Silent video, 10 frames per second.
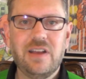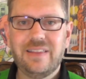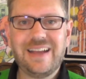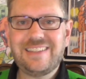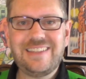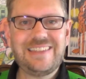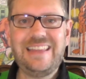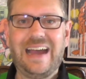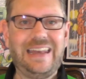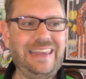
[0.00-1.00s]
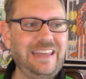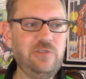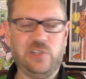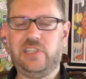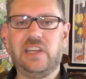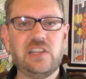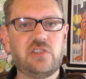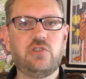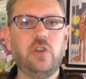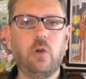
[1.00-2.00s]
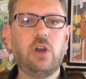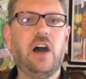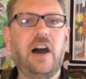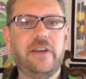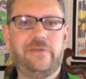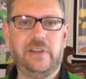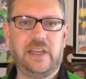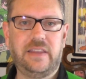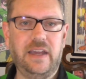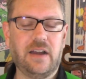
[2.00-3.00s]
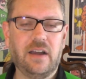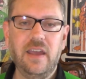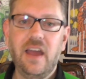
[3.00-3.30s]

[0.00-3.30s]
That's just not interesting because there's no conflict there.